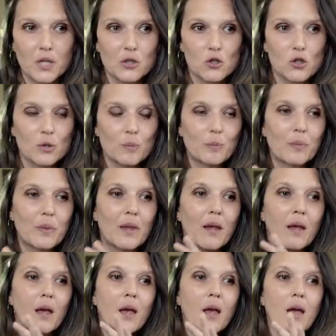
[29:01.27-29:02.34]
much.
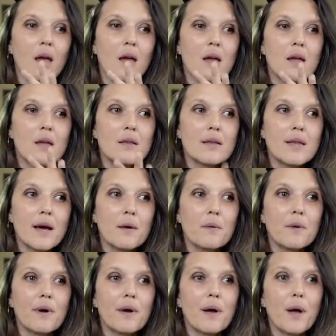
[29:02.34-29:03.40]
Now,